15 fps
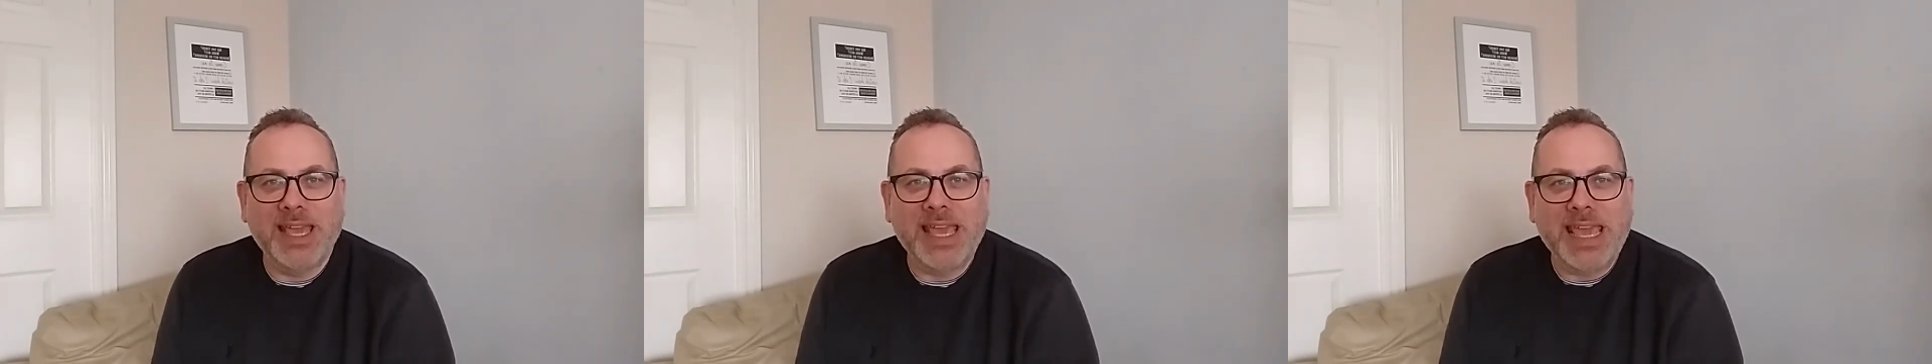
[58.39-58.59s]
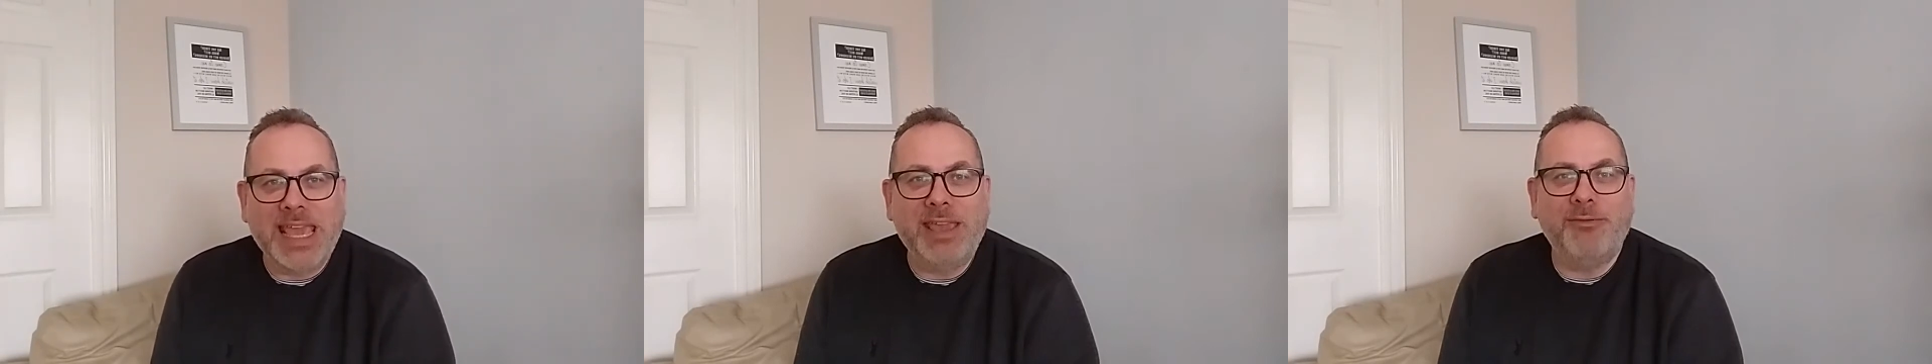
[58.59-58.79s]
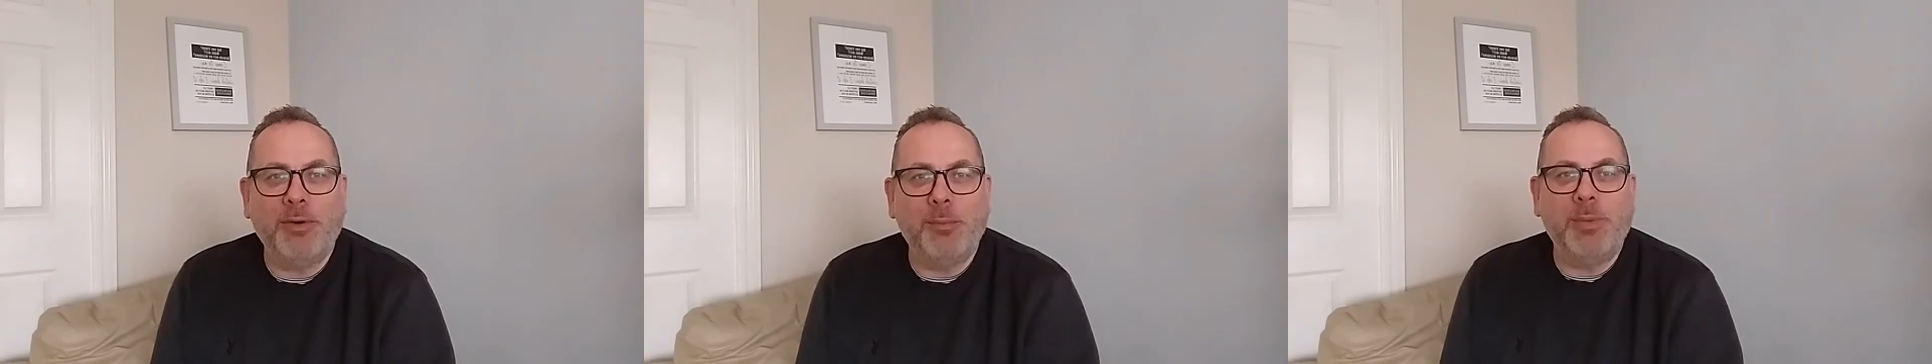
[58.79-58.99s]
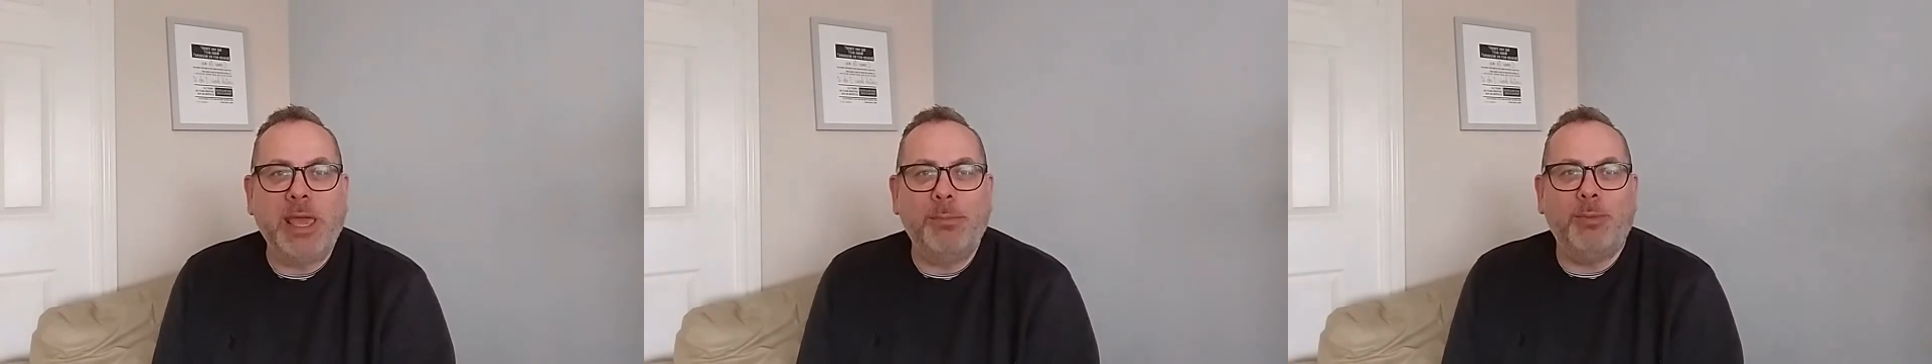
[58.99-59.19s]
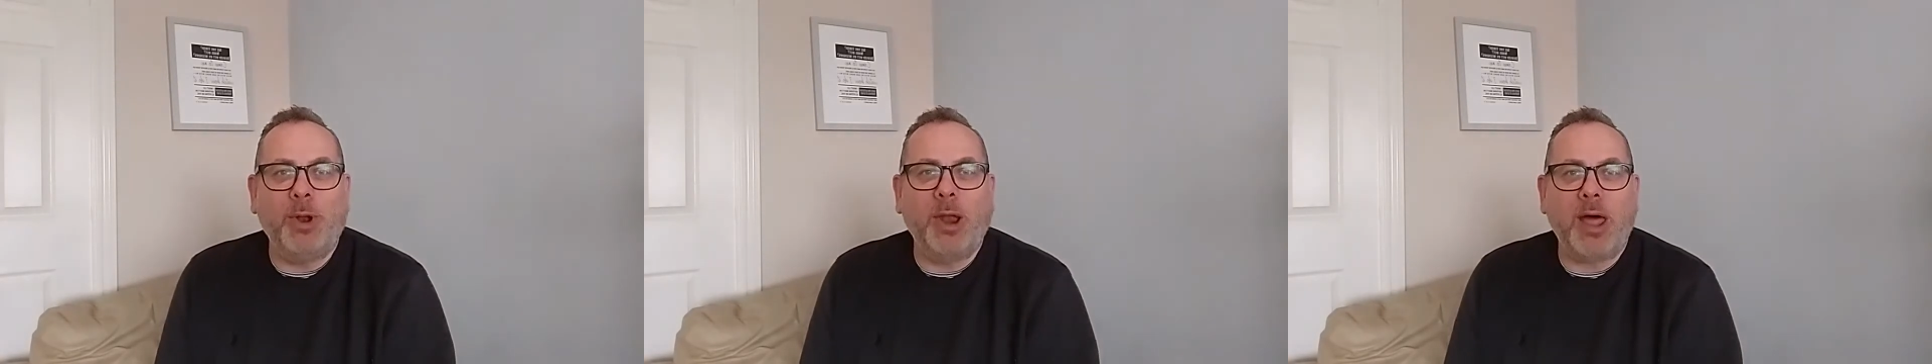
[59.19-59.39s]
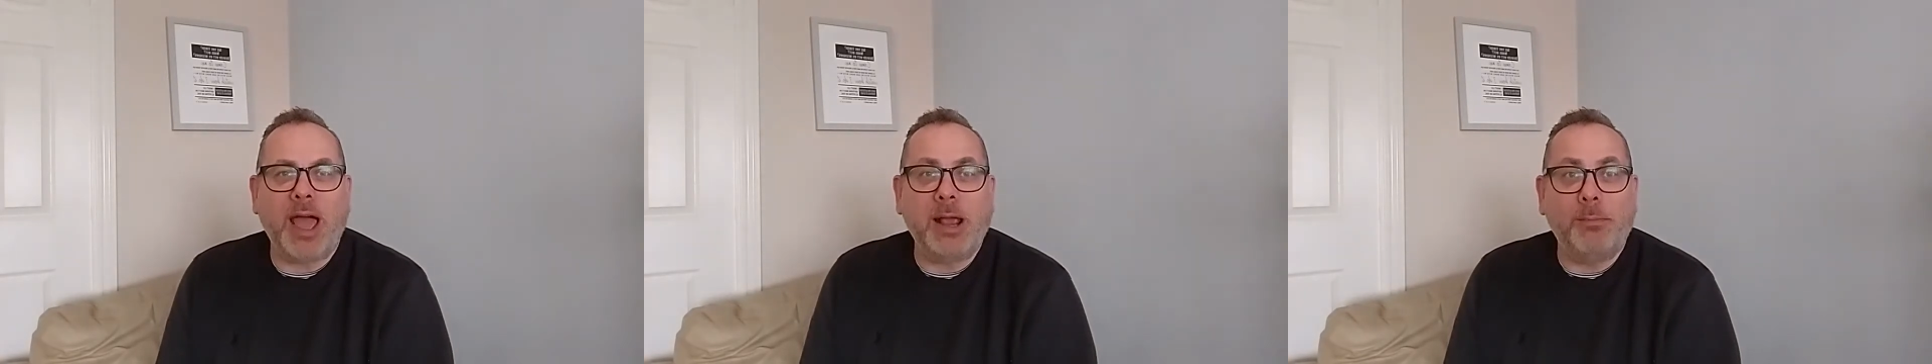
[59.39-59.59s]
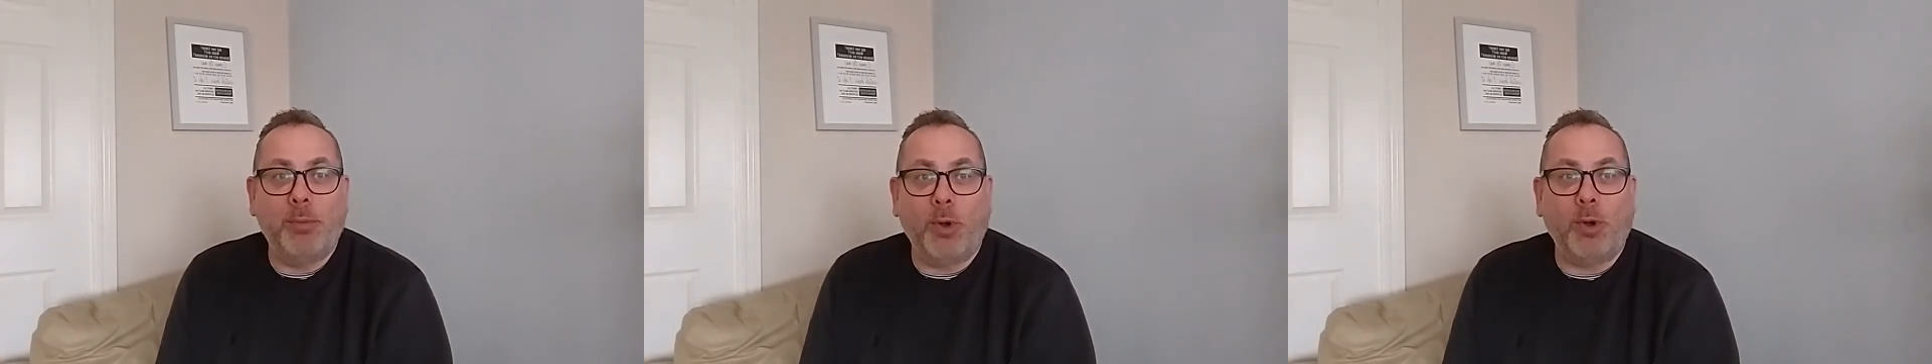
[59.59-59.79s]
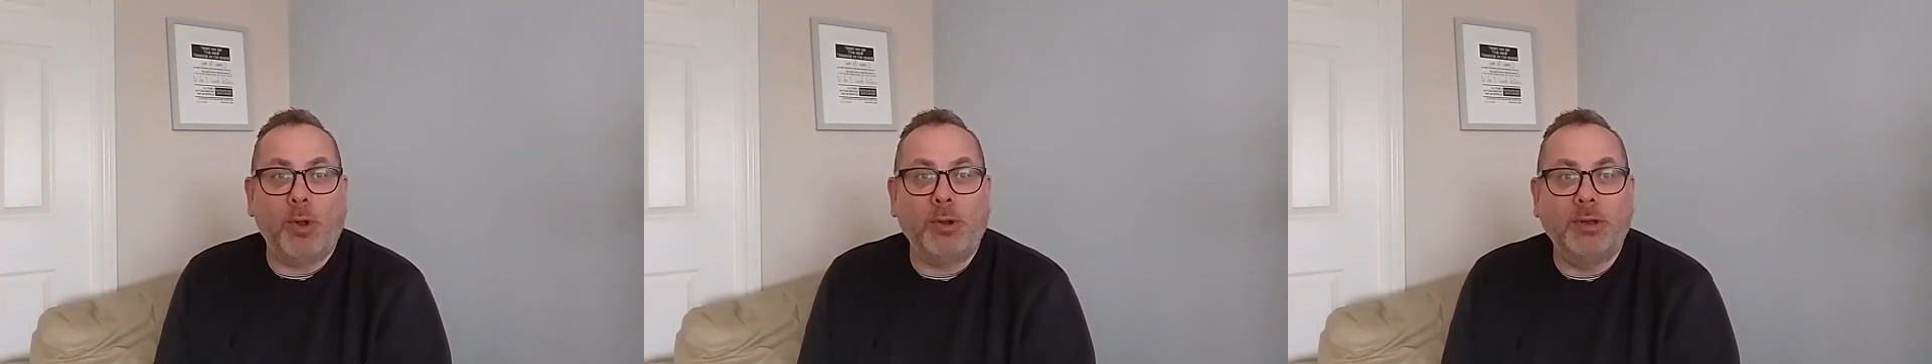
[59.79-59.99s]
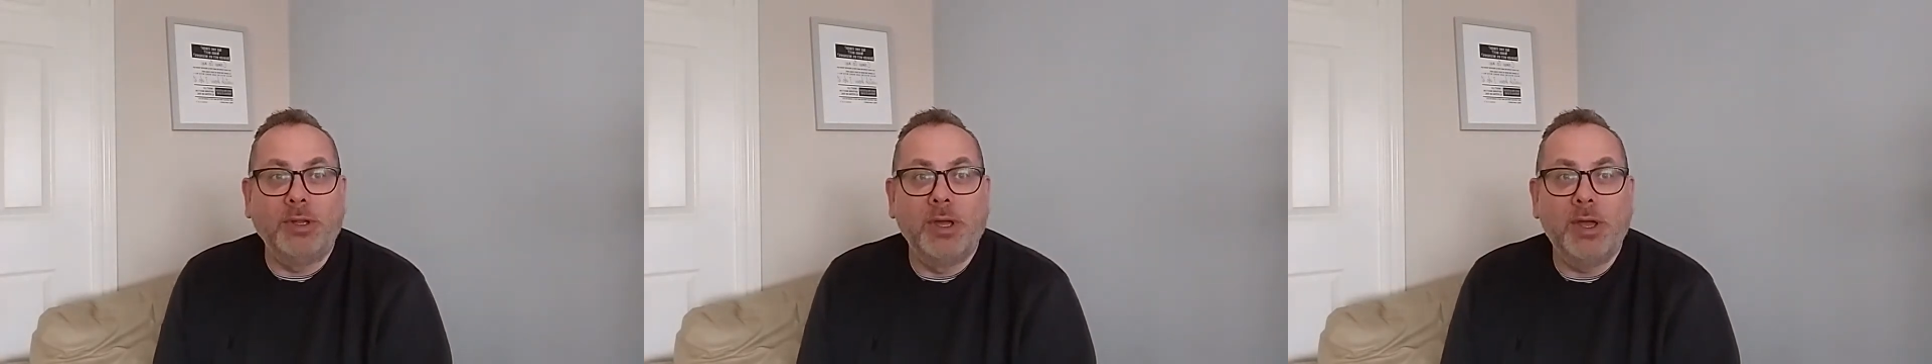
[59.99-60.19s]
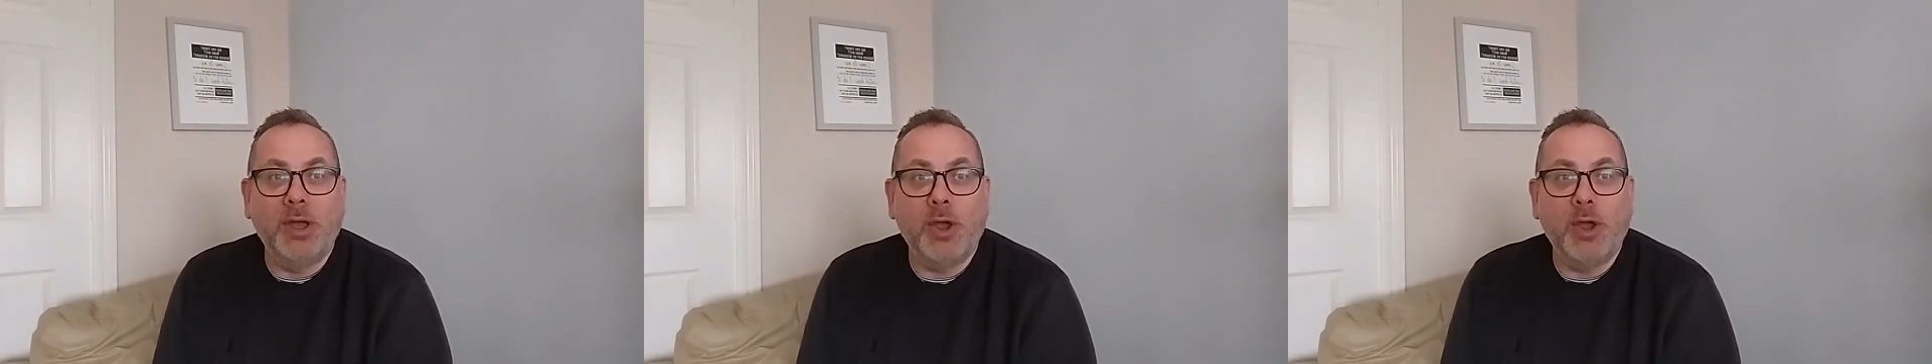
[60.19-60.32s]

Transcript: even people like Paul